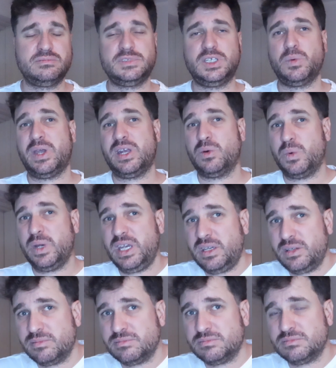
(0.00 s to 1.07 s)
you wait a
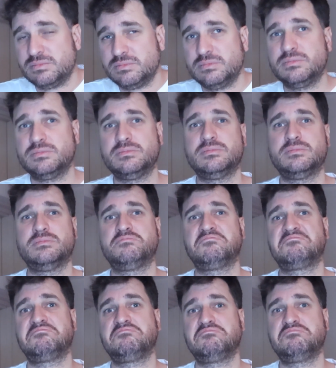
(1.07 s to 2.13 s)
week,
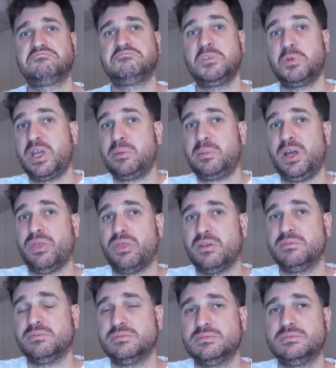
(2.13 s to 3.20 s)
you wait a month,
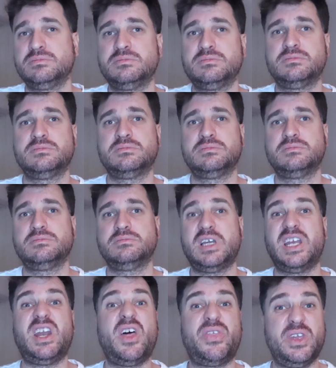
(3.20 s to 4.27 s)

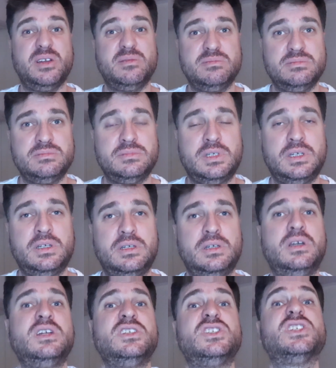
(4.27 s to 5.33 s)
and nothing,
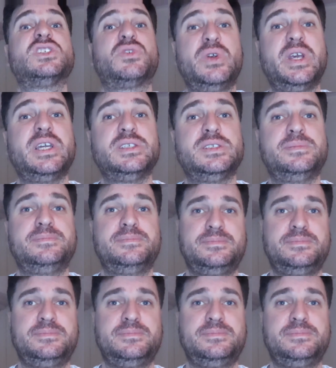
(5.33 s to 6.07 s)
just crickets.